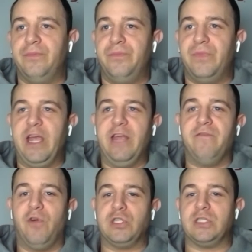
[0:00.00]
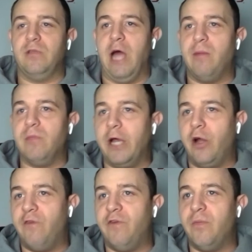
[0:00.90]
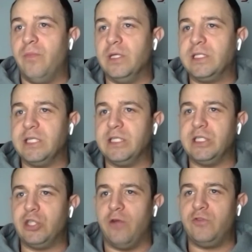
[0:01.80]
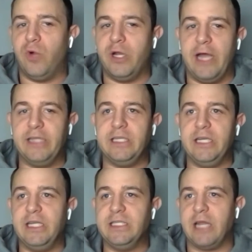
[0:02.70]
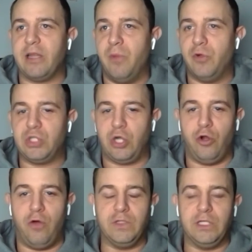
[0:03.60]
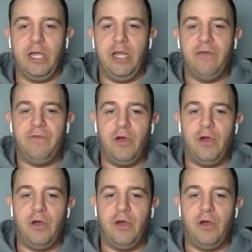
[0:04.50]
inverse limelight off of him. But since the start of 2019, he's got the most turnovers in the NFL at